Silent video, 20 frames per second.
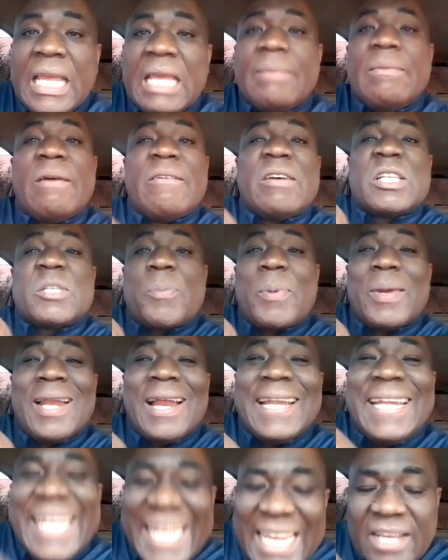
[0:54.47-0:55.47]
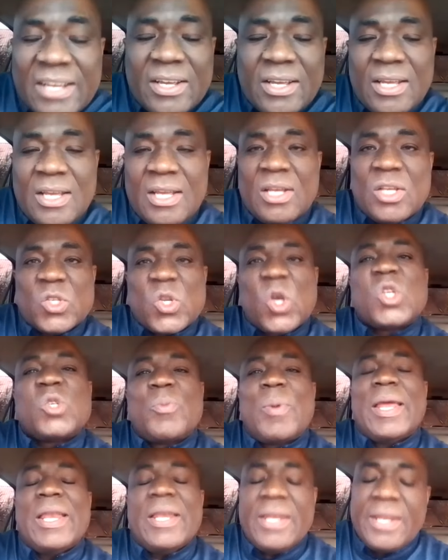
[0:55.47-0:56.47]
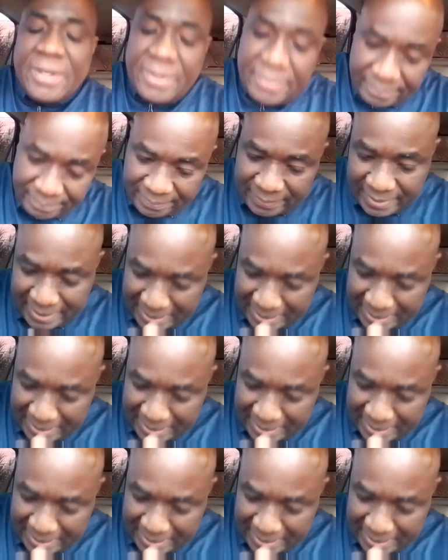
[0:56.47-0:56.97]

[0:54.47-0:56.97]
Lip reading: He never spent a day suspended.